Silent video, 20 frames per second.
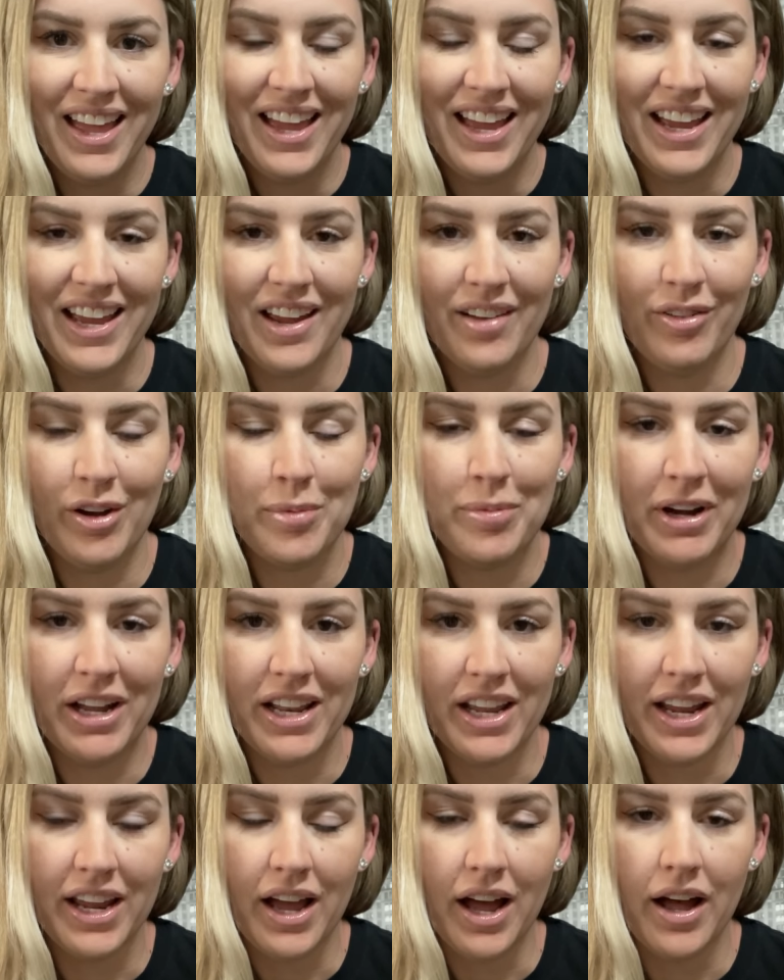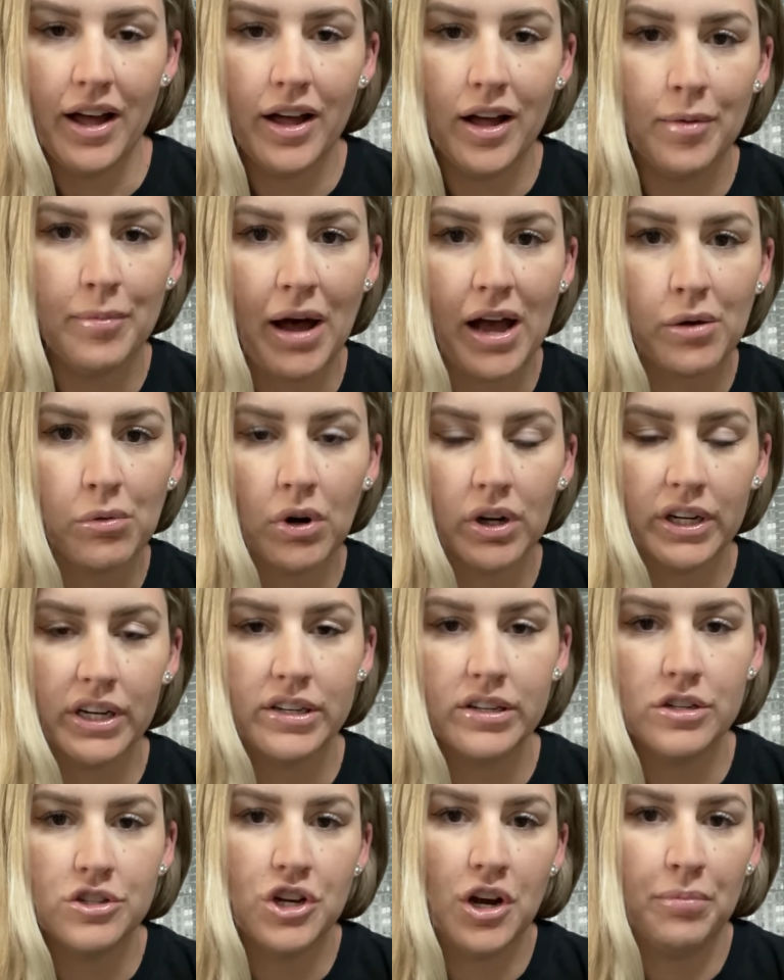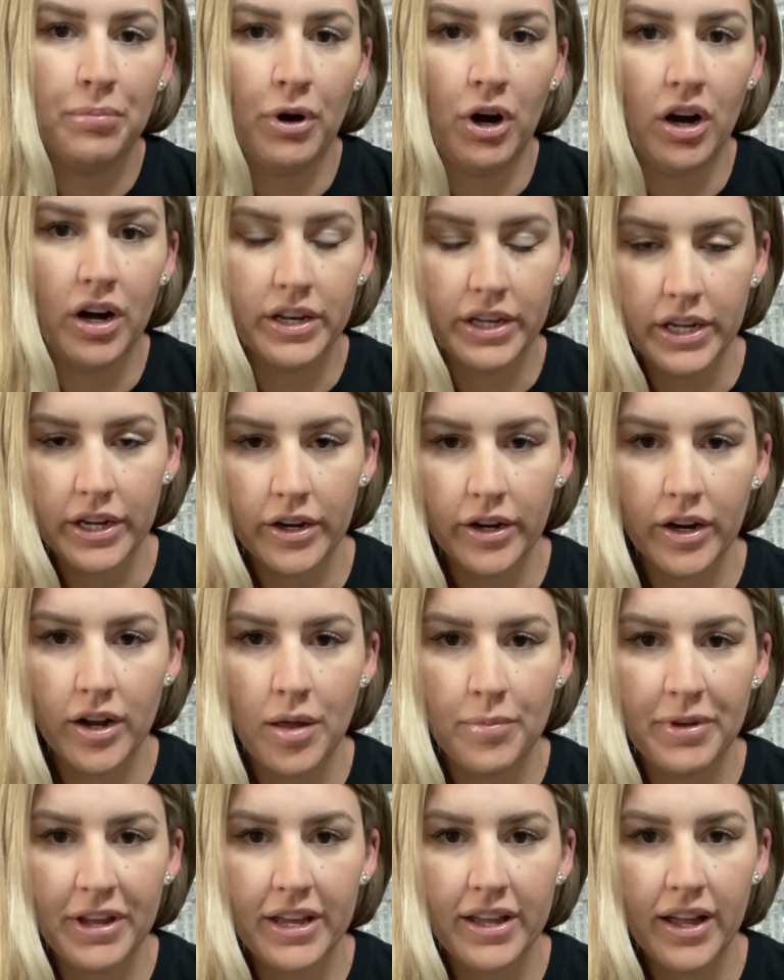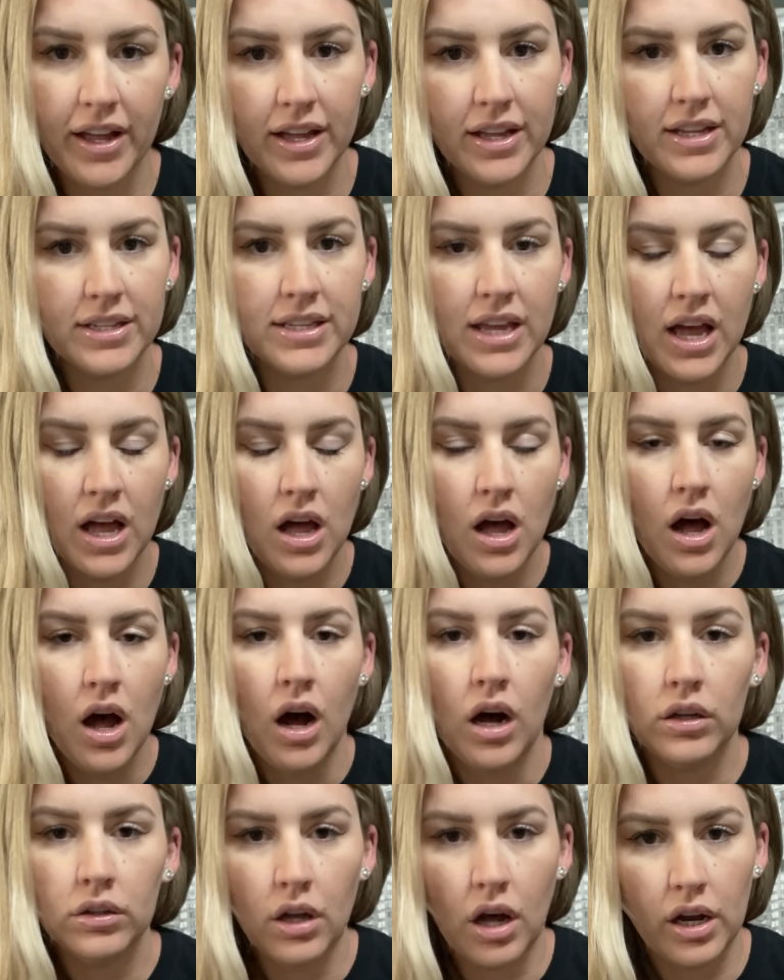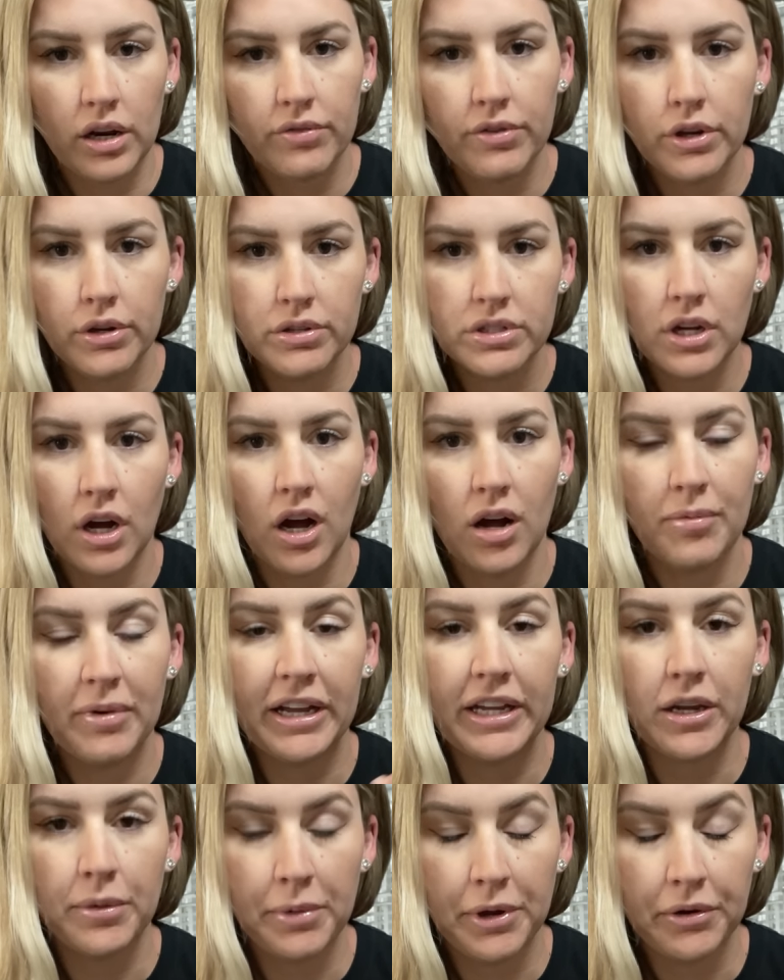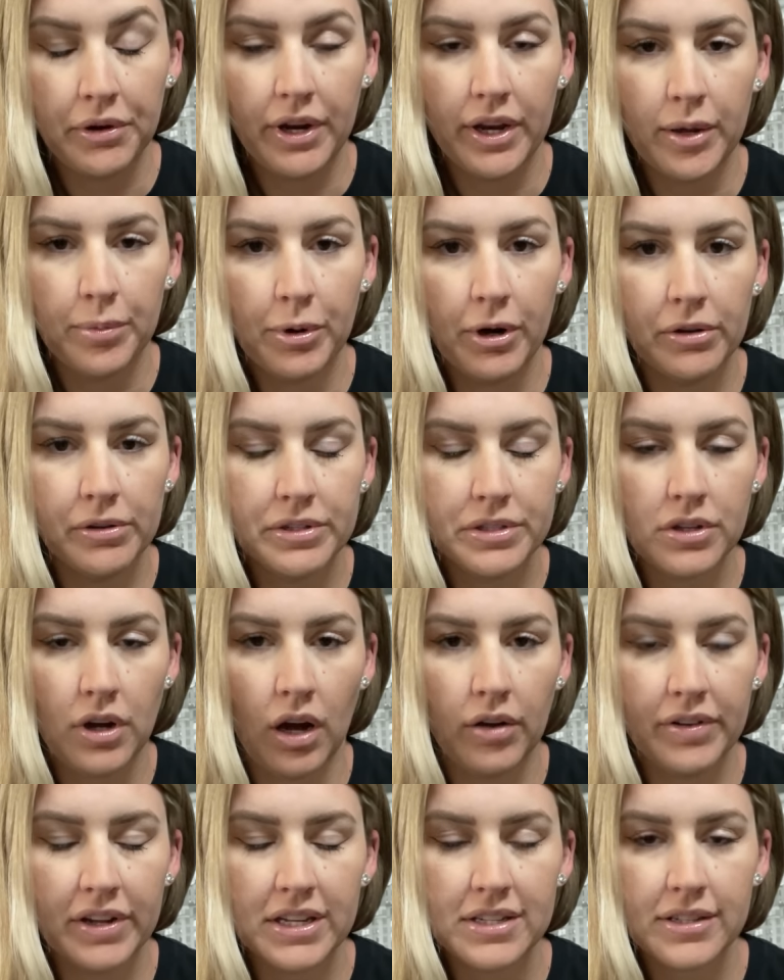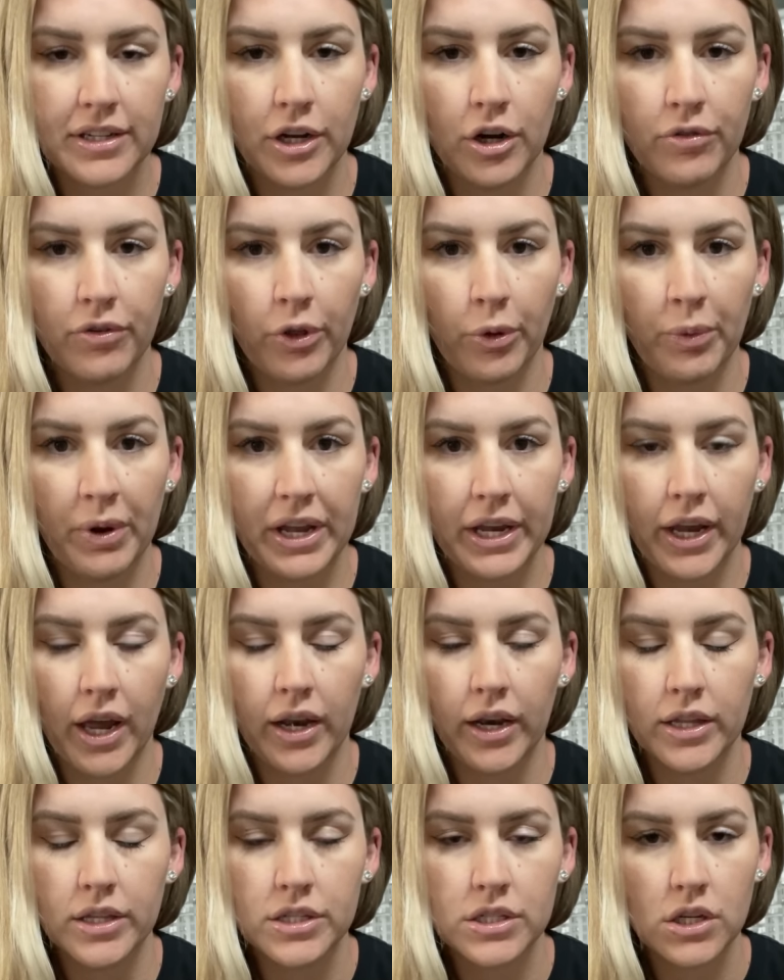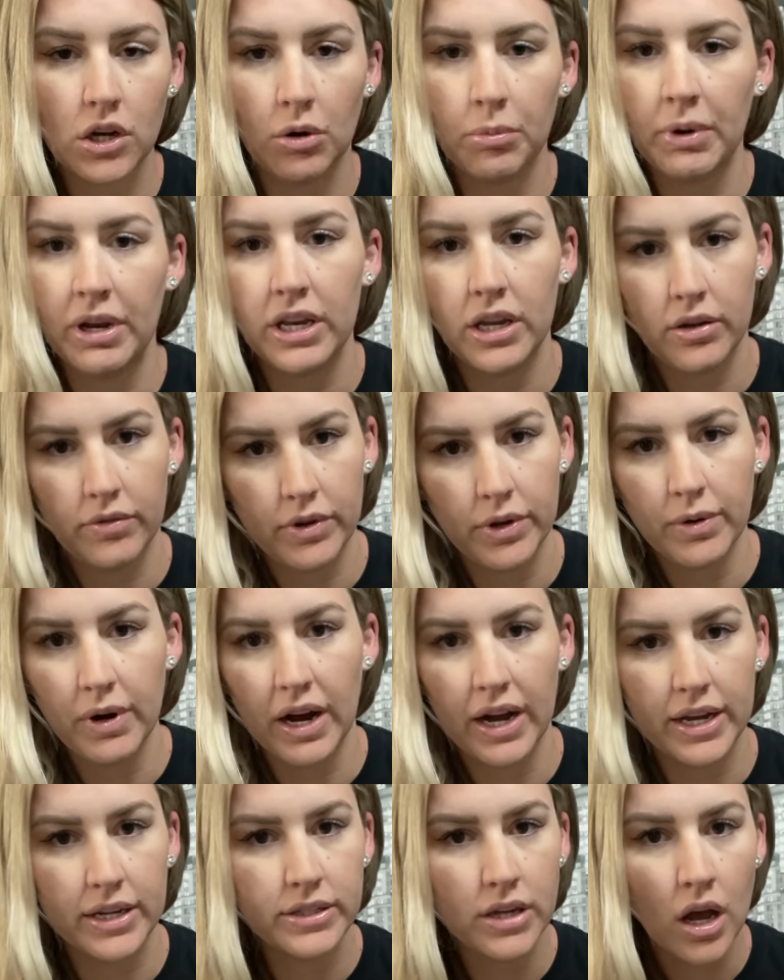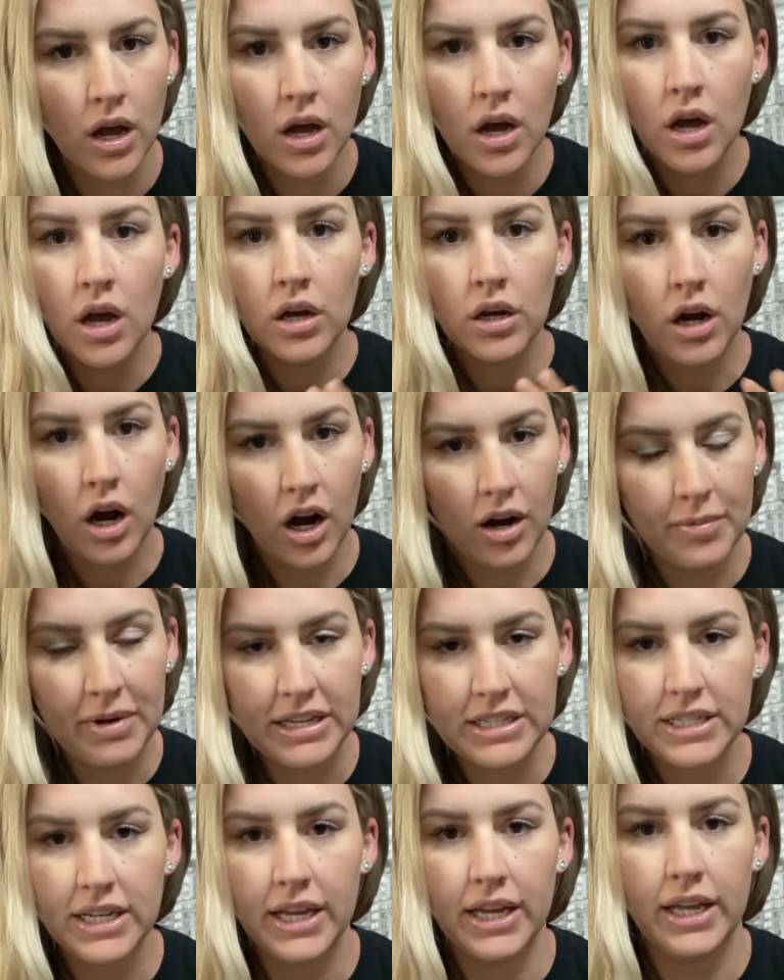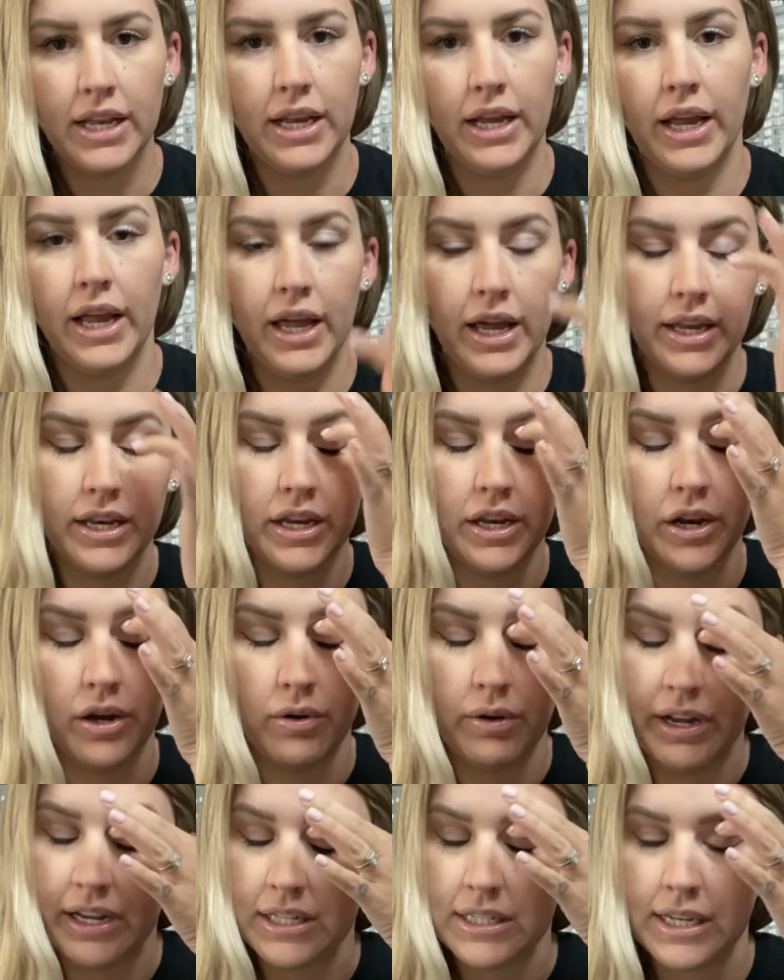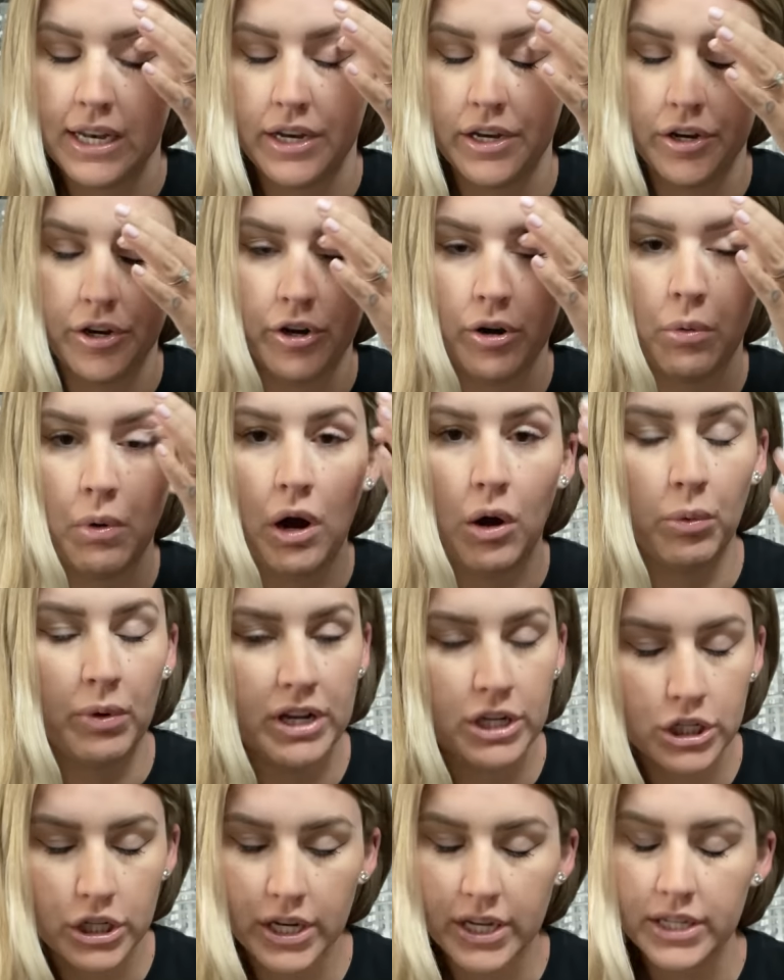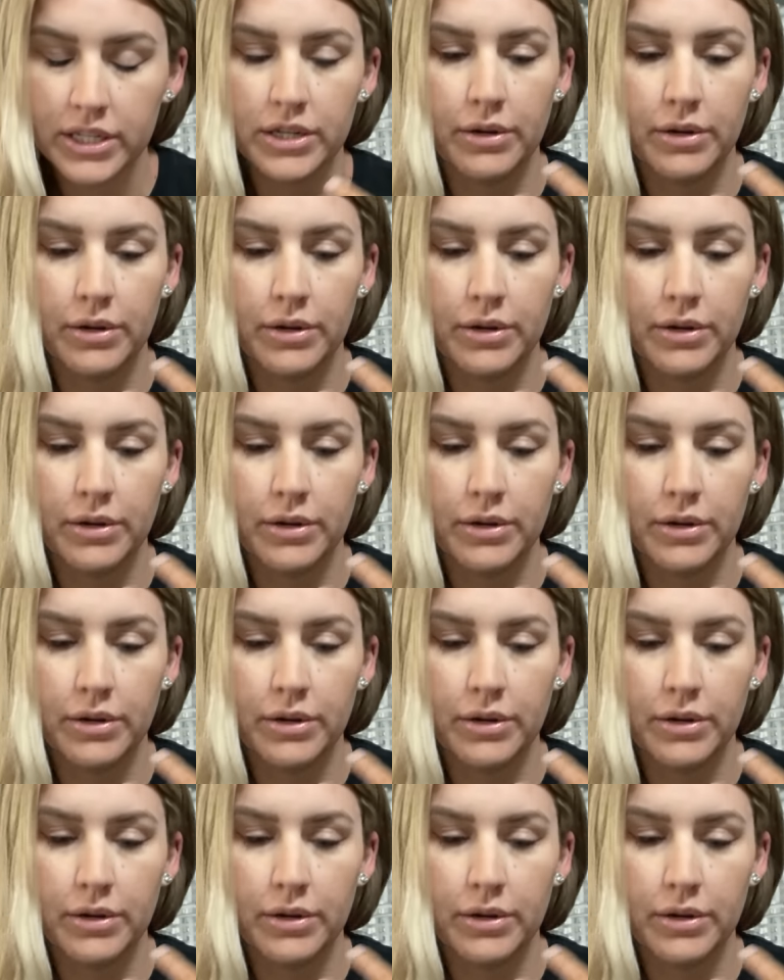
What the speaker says: Hey everybody, I wanted to jump on here because a lot of you saw my community post obviously over the weekend, and so many of you guys commented and extended your well wishes.